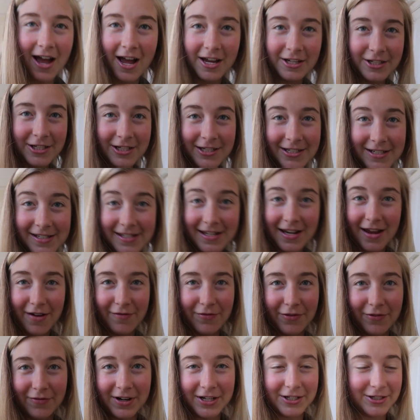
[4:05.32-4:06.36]
I actually just
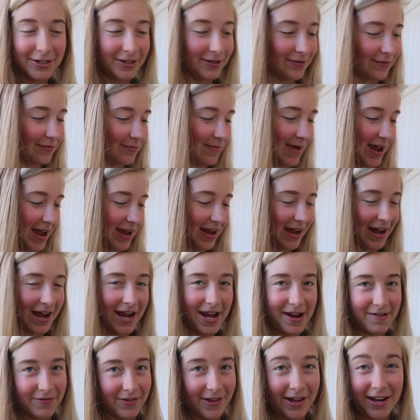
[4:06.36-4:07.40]
love the ritual of making
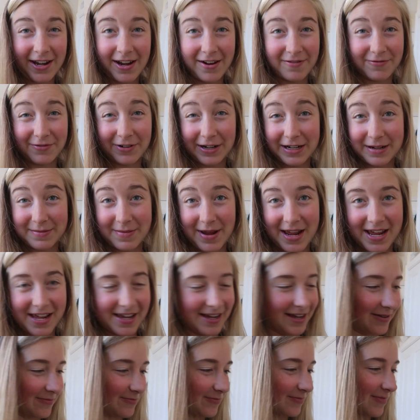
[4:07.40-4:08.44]
it, even though I didn't really make
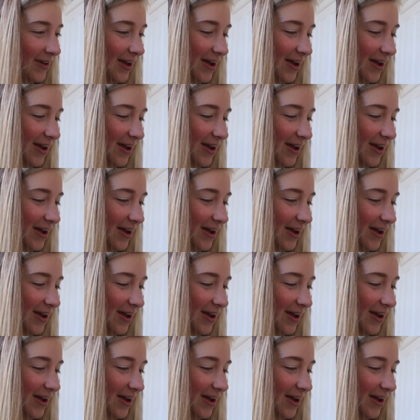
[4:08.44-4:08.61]
it.